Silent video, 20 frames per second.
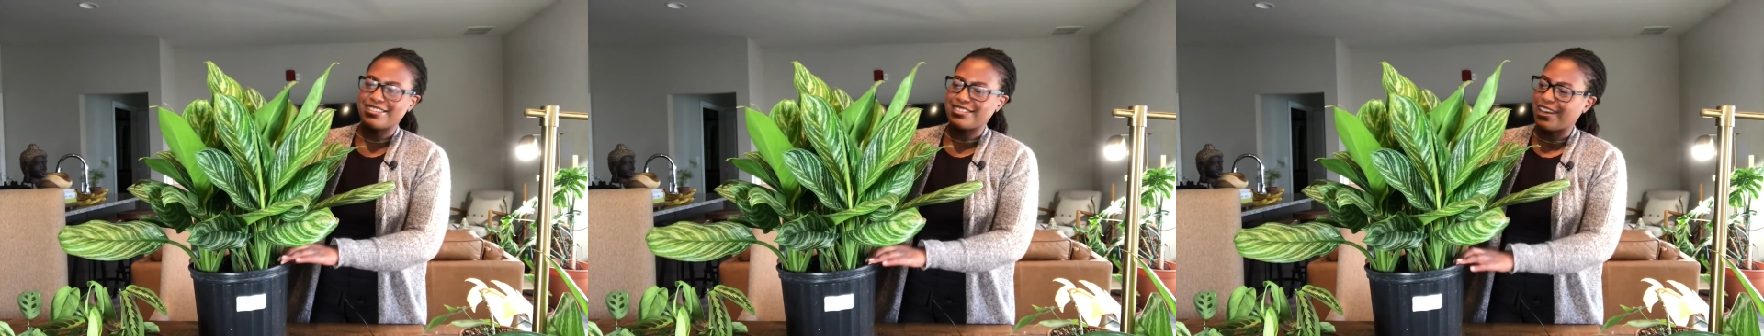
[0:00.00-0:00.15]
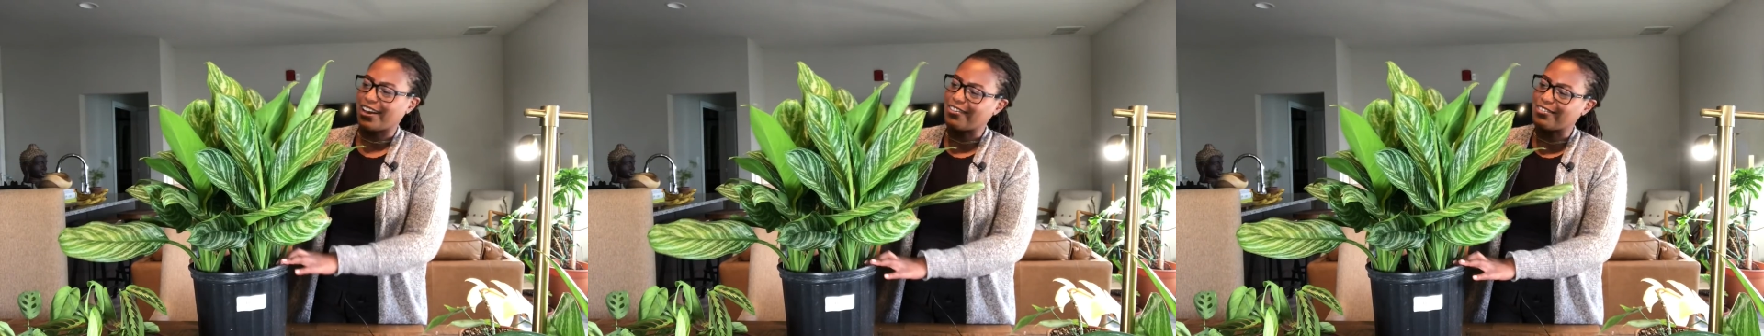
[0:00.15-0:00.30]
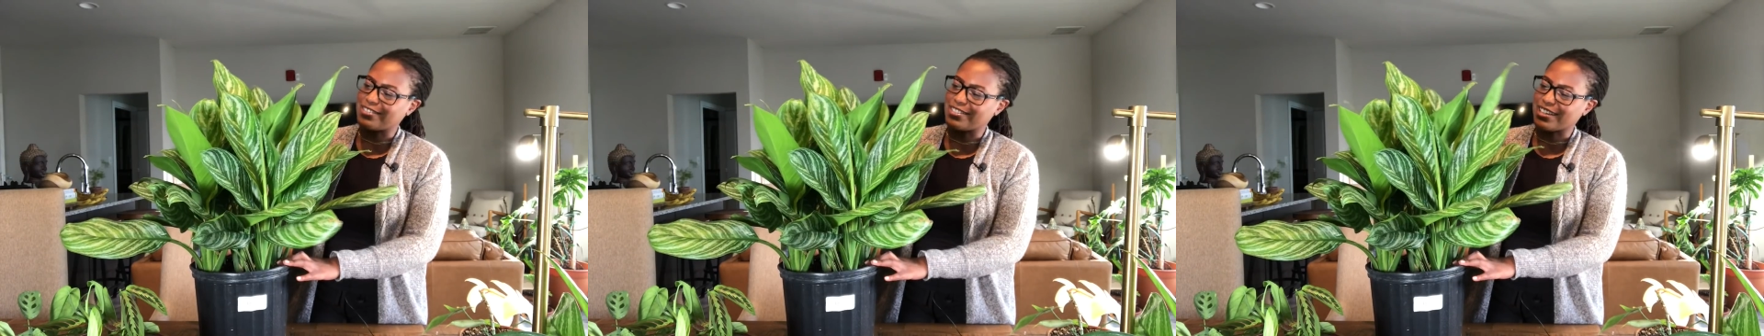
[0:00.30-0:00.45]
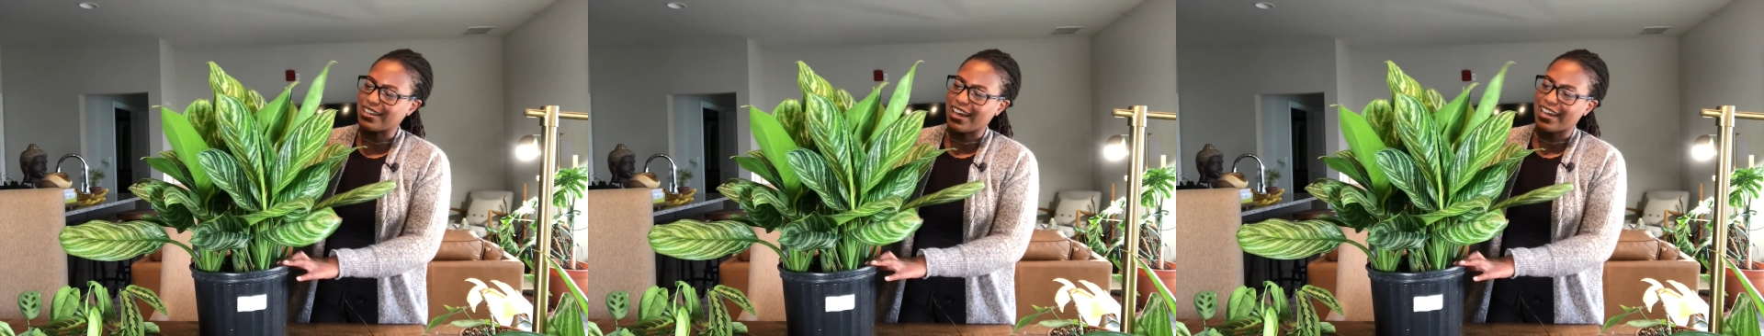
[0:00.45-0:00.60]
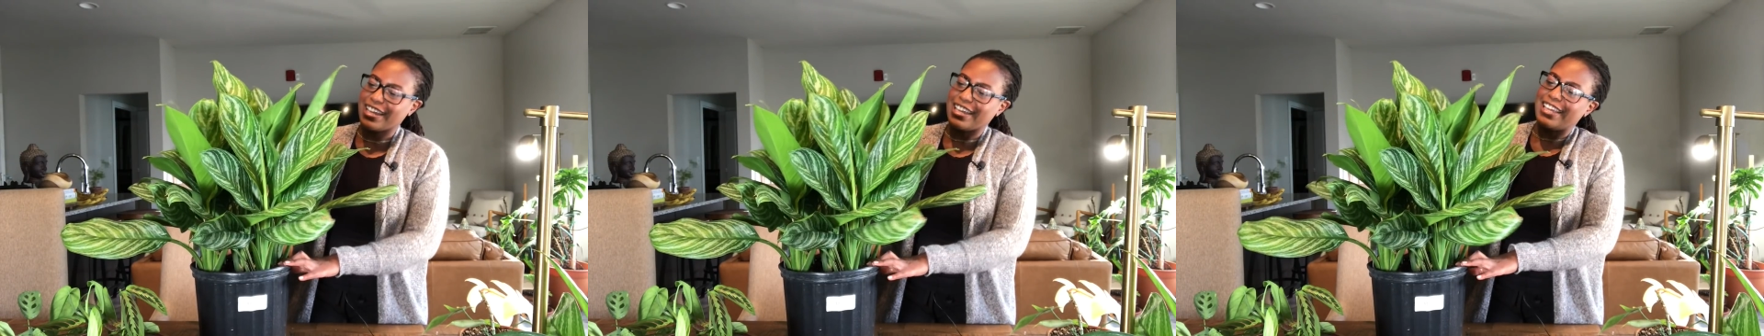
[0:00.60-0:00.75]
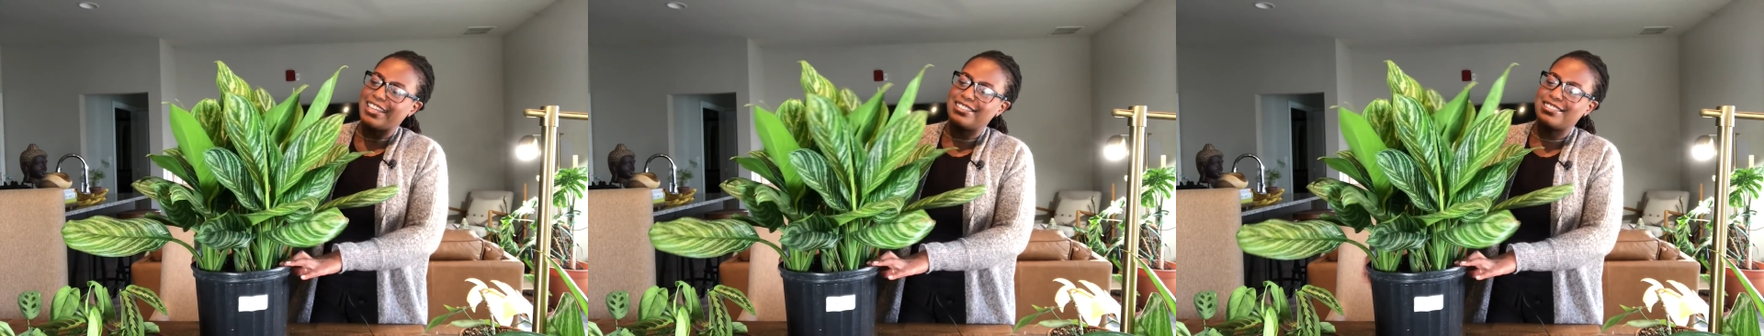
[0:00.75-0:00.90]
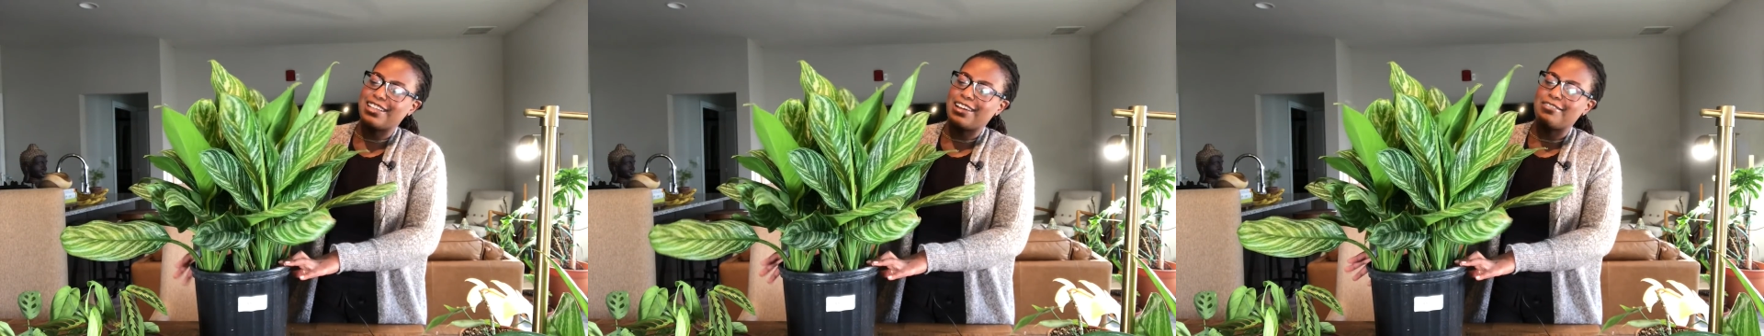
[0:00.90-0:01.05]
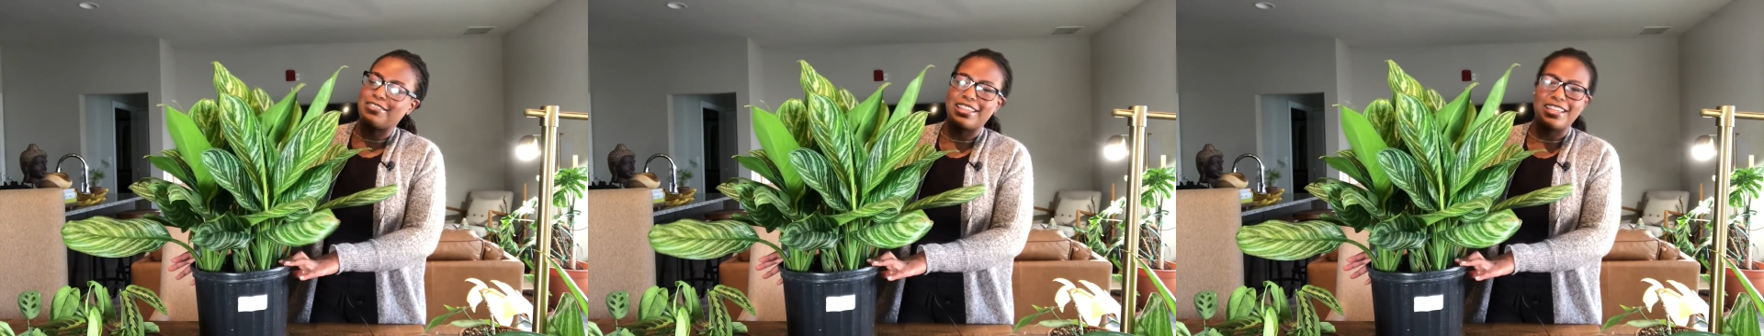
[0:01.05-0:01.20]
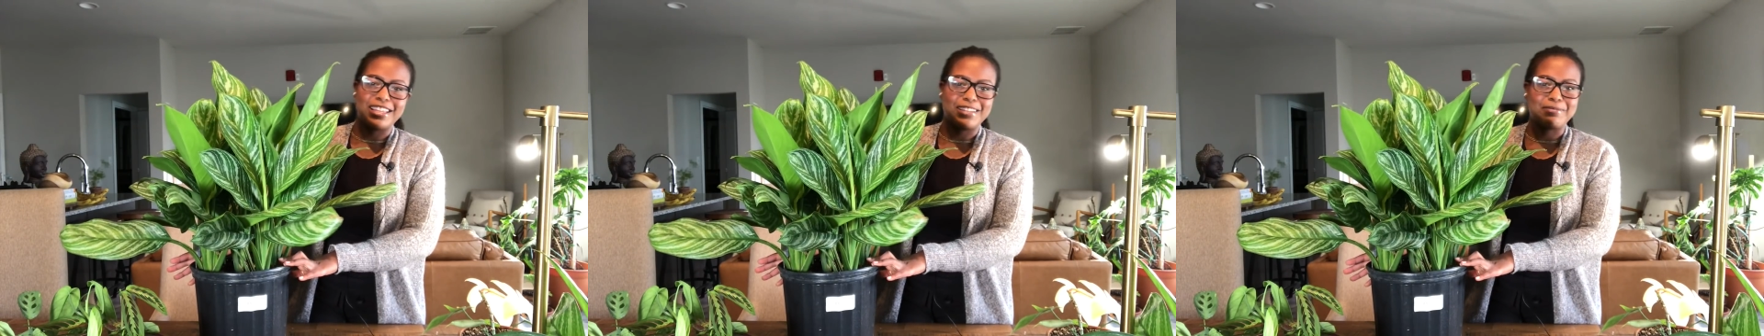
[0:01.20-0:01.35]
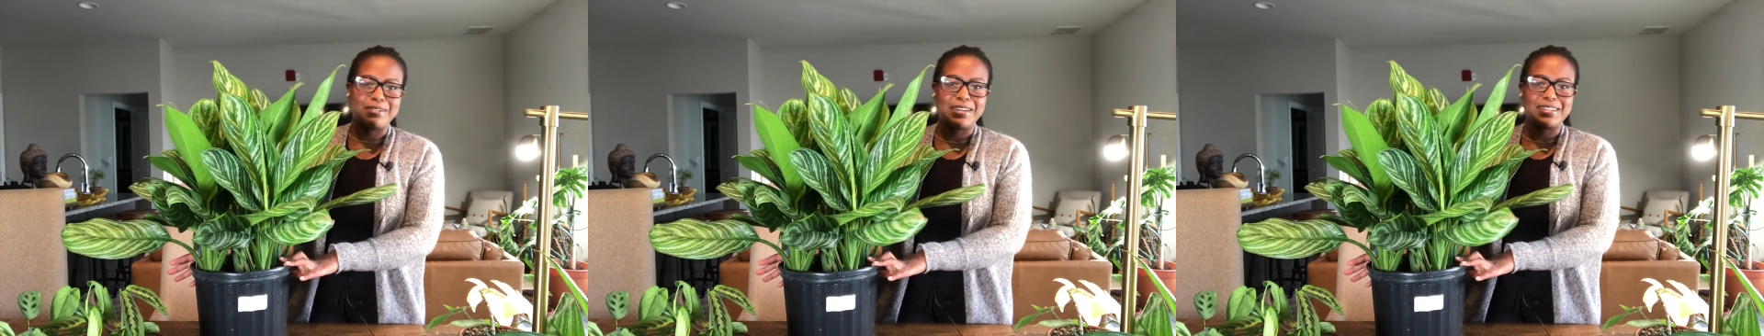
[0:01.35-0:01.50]
I was like, I can't stop
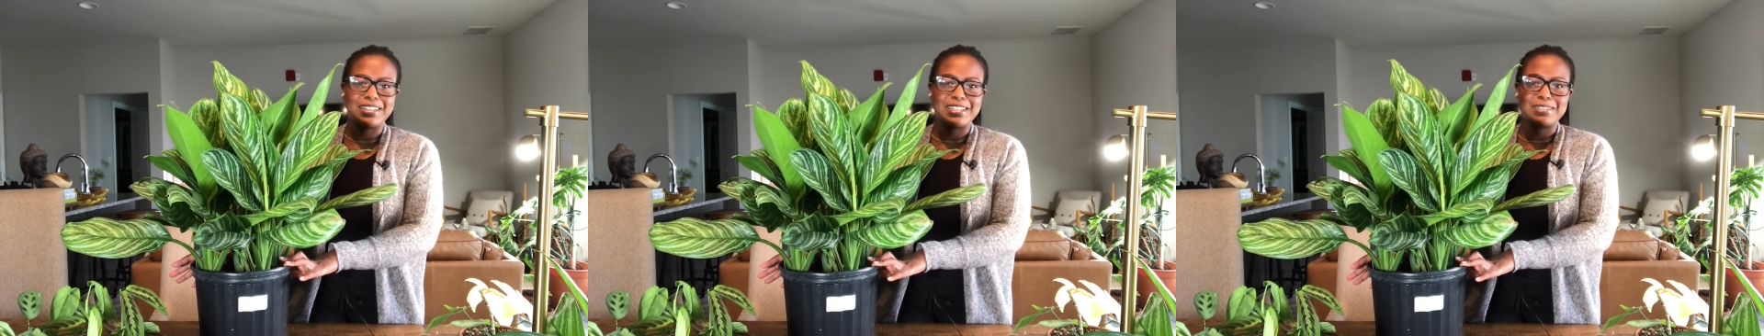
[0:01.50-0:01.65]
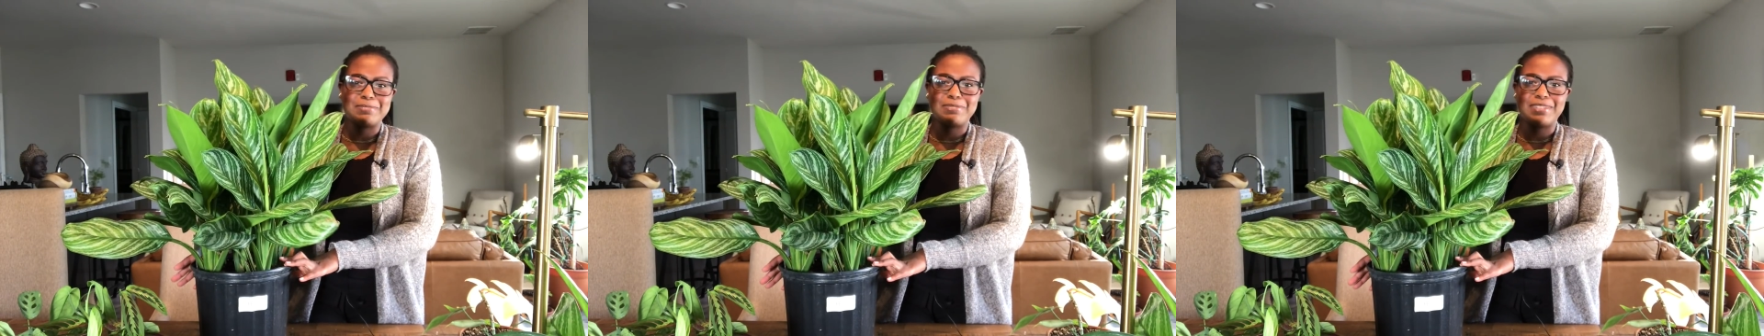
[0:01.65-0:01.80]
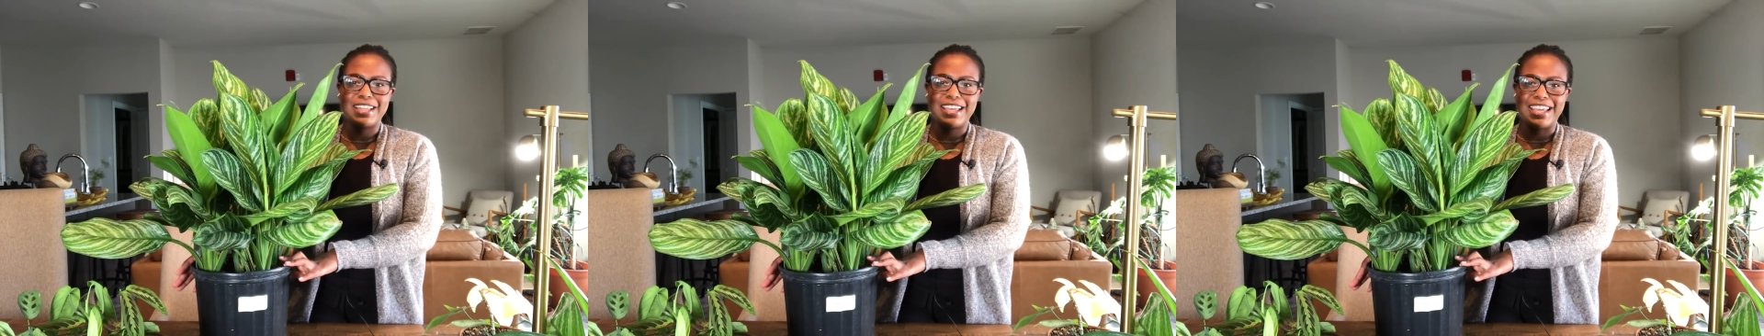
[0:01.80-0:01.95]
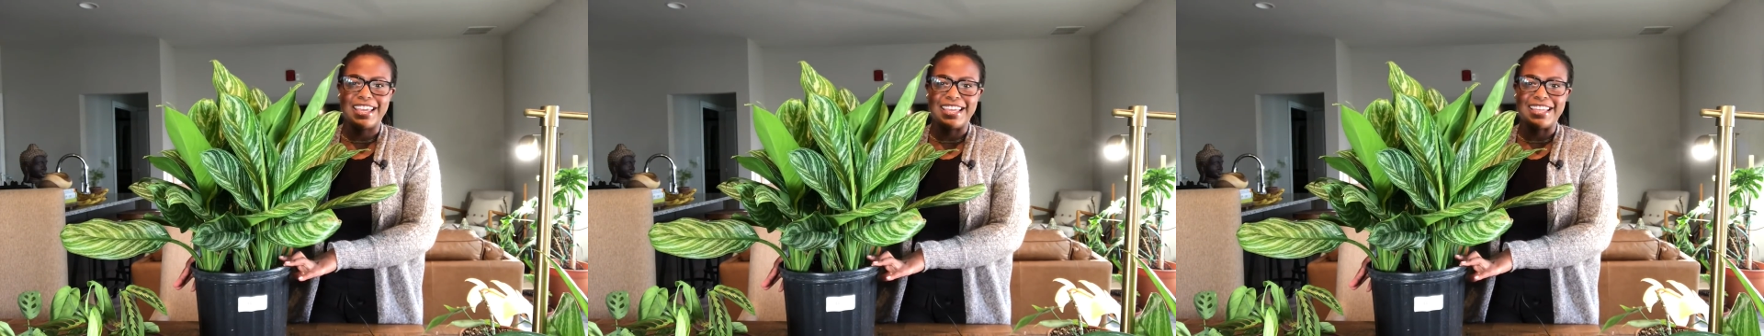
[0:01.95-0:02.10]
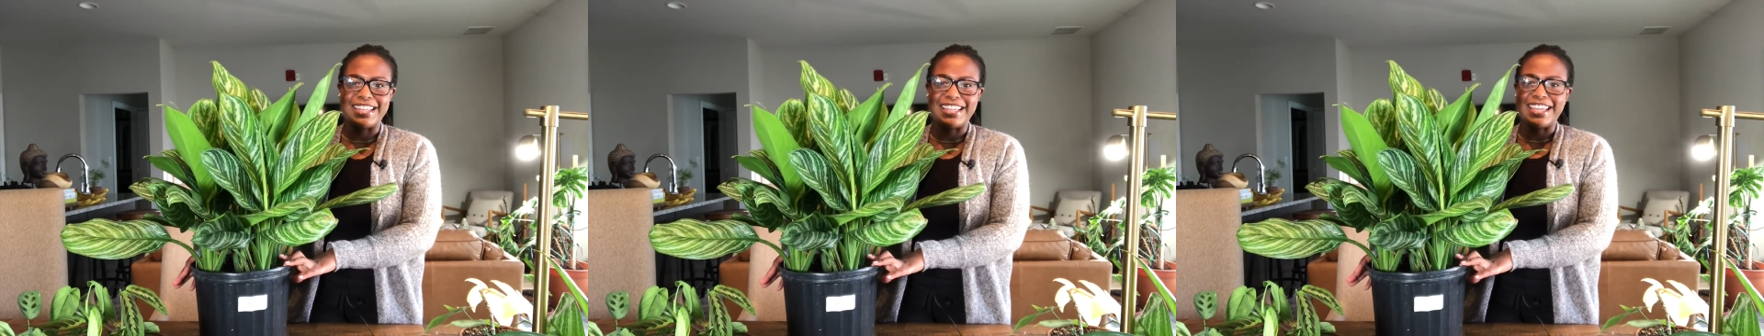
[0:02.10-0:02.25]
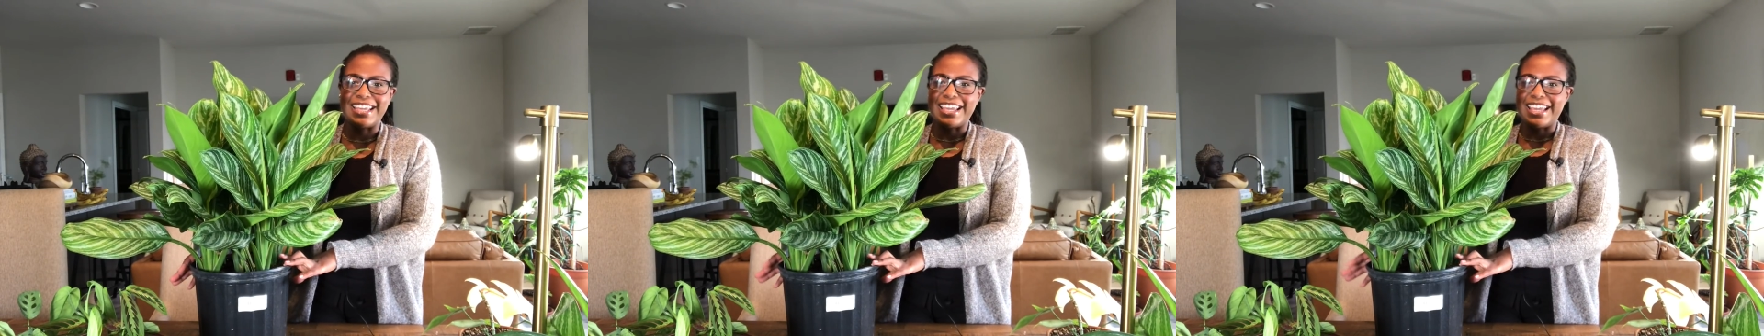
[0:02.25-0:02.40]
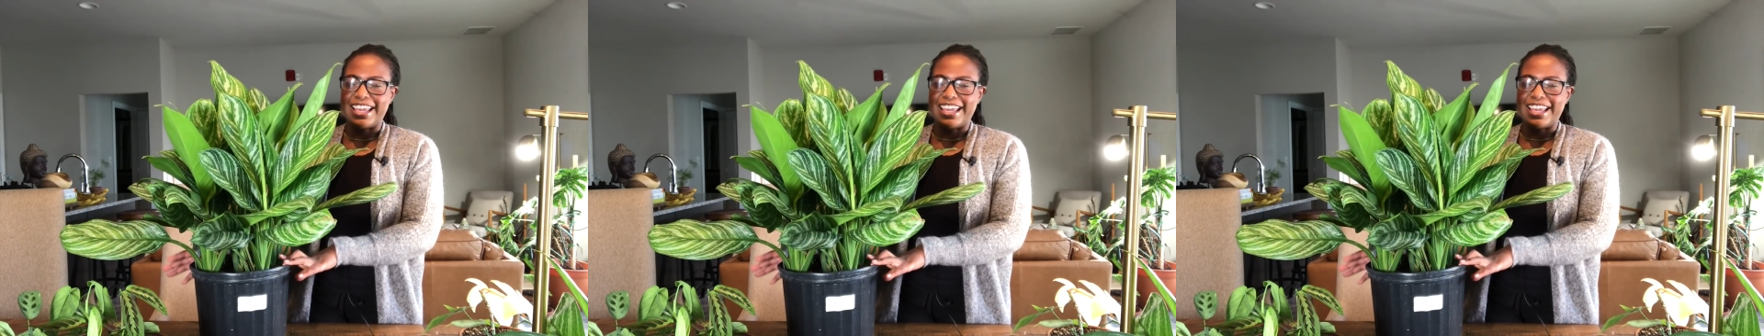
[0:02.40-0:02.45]
thinking about this plant